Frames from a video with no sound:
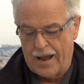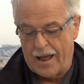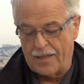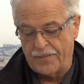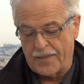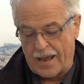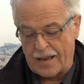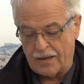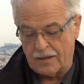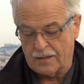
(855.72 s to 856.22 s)

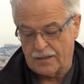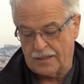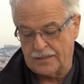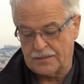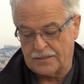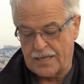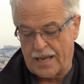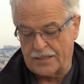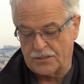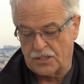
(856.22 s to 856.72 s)
And then
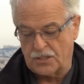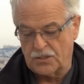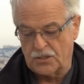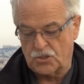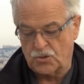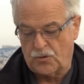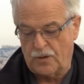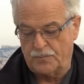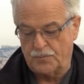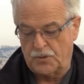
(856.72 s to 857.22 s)
it says in
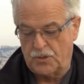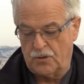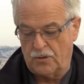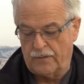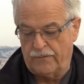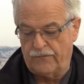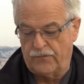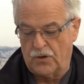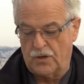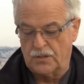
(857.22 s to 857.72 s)
the
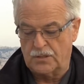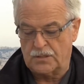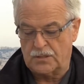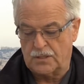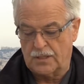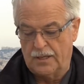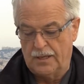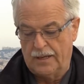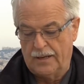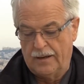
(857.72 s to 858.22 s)
scripture in
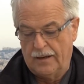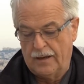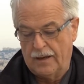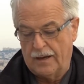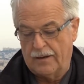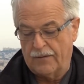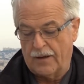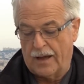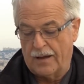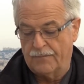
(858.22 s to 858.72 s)
verse
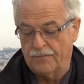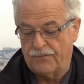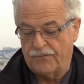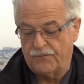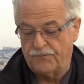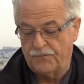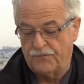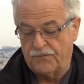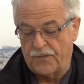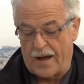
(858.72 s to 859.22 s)

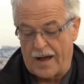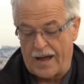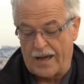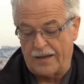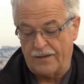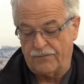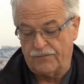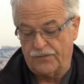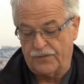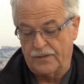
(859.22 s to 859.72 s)

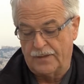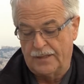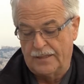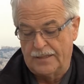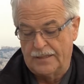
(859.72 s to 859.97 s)
5,